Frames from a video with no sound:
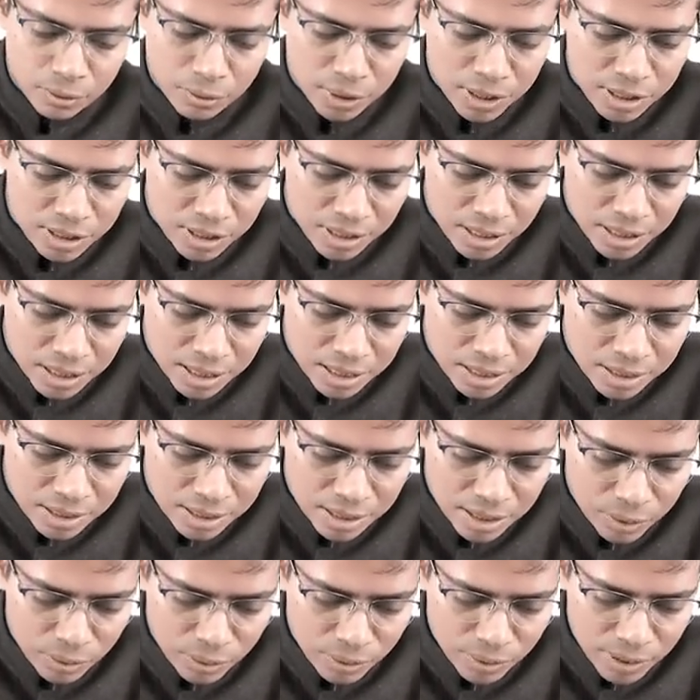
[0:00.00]
which is
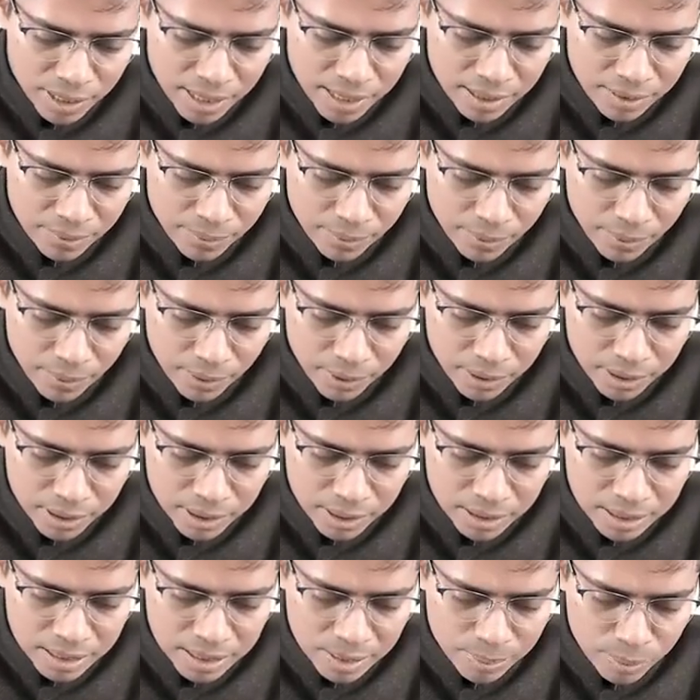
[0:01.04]
required for
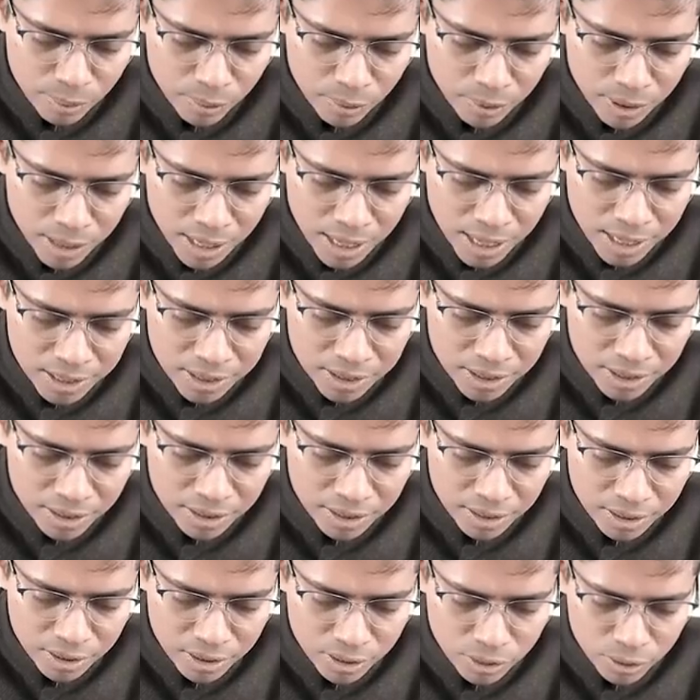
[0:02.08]
the
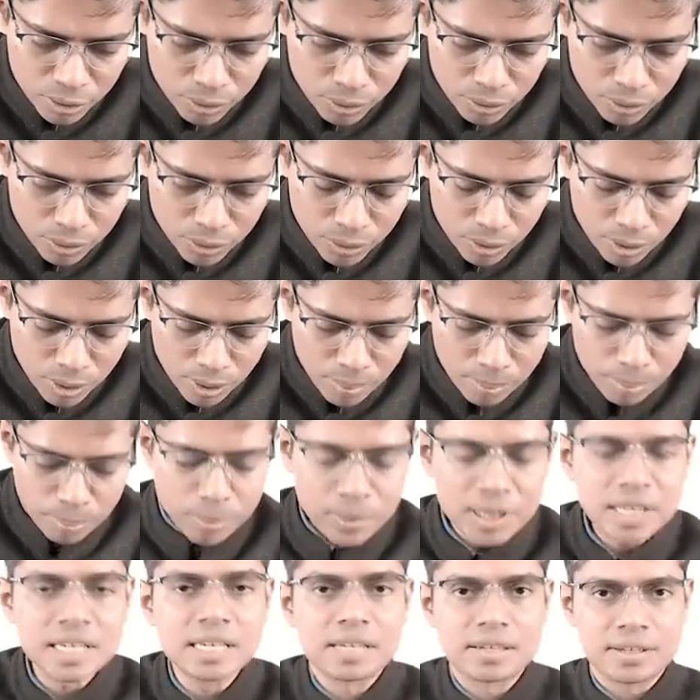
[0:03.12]
depolarization to
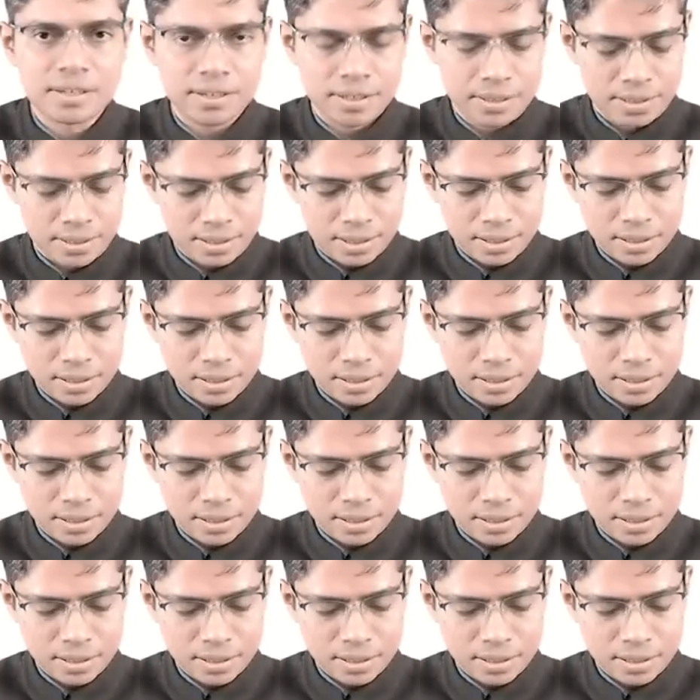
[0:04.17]
complete